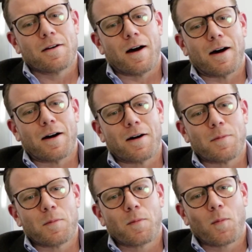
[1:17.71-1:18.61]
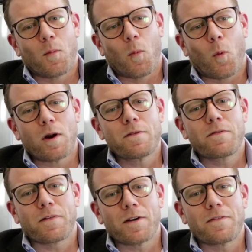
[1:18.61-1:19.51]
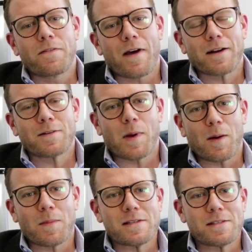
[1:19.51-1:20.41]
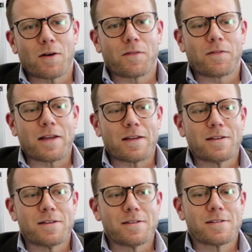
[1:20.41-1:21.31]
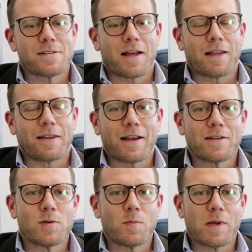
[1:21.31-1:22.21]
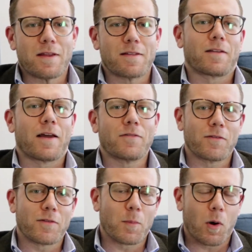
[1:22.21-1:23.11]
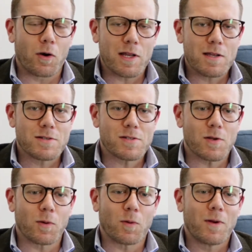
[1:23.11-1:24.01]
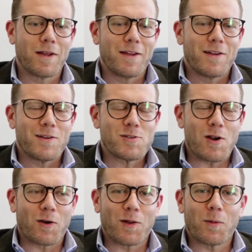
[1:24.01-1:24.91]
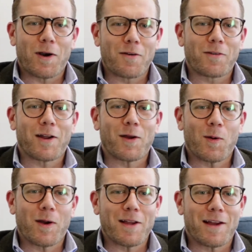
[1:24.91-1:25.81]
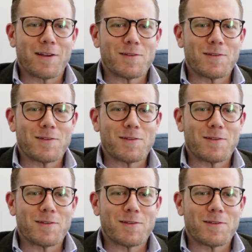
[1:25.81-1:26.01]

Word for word: Um, one fun fact about myself is I like to be the life of the party. So generally wherever I go, I, I